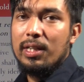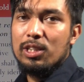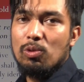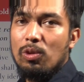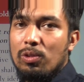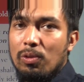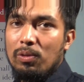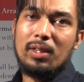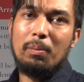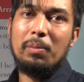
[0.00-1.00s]
sold to
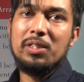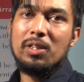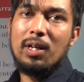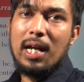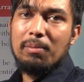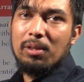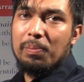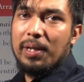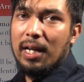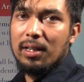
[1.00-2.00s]
Mr. Ram of
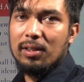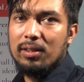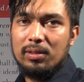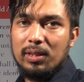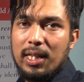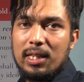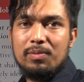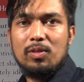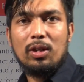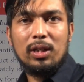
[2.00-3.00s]
Biratnagar, that has
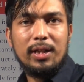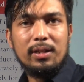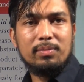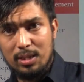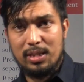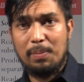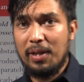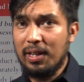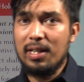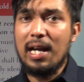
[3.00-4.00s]
been already separately